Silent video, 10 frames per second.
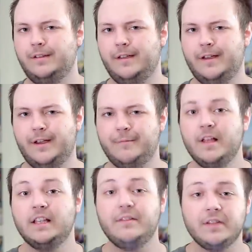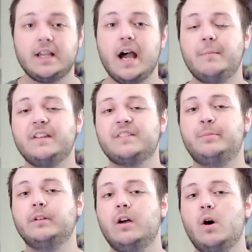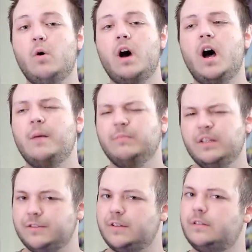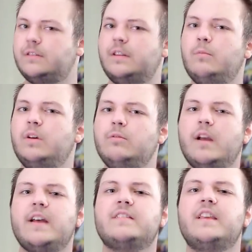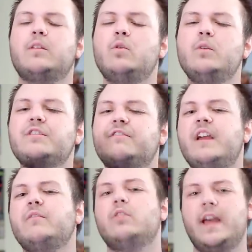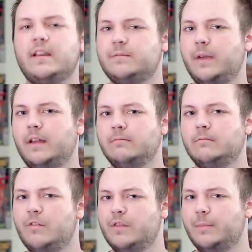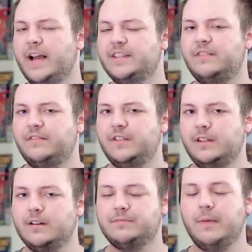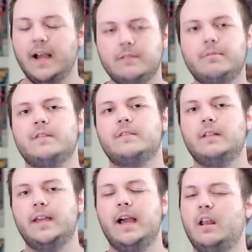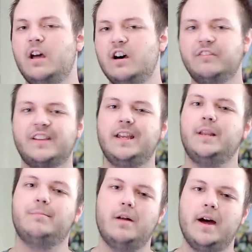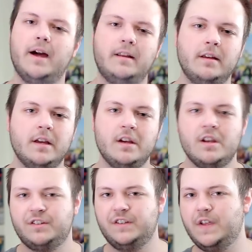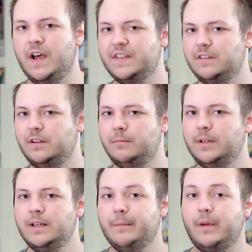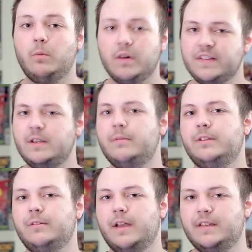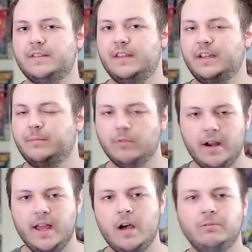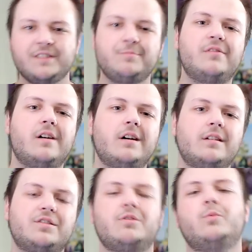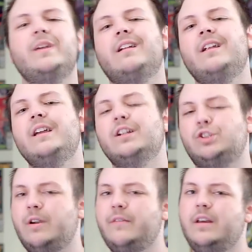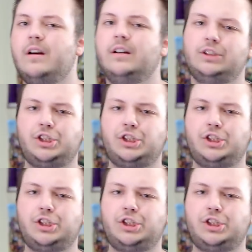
Yeah. Leave in the comments below. I'm interested to see what you guys think. Who is your favorite X-Men over the past 50 years? Mine, personally, I love Kitty Pryde. She's awesome. But I want to see what you guys think. But right now, let's move on to the weekly trivia